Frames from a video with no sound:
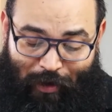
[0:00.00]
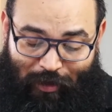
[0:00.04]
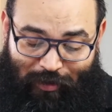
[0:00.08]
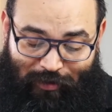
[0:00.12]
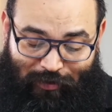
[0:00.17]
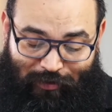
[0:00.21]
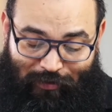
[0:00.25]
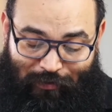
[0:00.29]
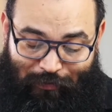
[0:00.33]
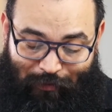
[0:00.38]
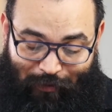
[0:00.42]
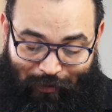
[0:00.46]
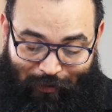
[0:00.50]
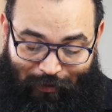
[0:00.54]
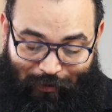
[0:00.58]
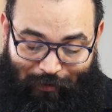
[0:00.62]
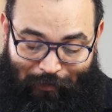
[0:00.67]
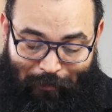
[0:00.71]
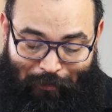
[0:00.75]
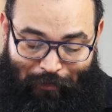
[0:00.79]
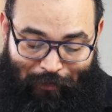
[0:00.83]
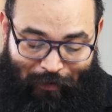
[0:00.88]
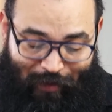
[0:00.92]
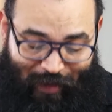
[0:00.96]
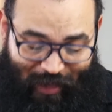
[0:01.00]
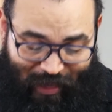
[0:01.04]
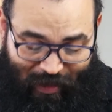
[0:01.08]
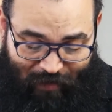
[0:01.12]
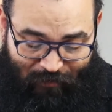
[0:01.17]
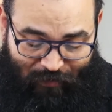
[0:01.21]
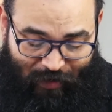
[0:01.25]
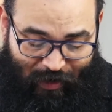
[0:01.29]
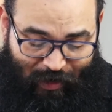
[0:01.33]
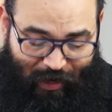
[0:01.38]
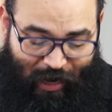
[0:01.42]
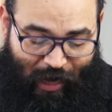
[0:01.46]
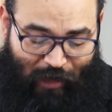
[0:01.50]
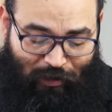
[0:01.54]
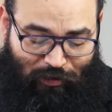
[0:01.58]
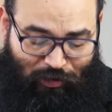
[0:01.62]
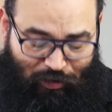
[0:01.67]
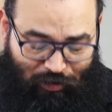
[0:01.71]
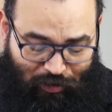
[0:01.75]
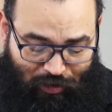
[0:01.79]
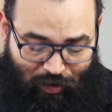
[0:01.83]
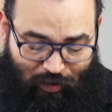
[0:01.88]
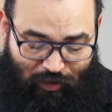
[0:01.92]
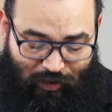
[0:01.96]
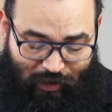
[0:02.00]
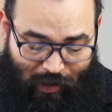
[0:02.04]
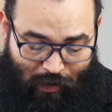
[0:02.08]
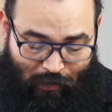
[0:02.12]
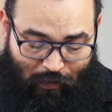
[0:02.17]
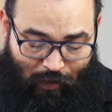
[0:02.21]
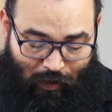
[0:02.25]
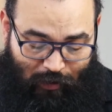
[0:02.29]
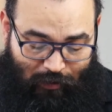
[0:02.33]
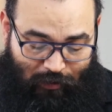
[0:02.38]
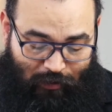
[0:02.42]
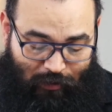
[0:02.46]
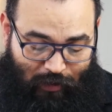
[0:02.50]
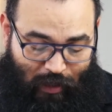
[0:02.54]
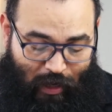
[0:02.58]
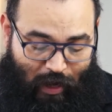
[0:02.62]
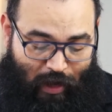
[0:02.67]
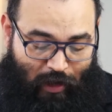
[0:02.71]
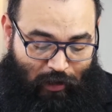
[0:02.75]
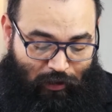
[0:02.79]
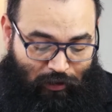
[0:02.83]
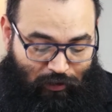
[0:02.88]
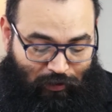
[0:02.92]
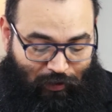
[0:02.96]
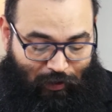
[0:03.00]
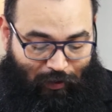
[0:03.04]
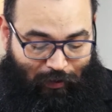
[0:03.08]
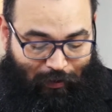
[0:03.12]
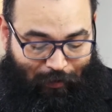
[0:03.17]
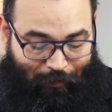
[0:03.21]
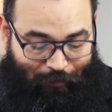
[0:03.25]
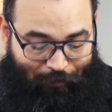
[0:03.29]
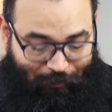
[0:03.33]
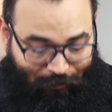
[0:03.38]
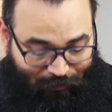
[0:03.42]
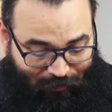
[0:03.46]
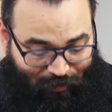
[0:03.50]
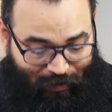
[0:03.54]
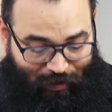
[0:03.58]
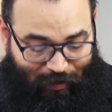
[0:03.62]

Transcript: possible, even God's chosen ones. So,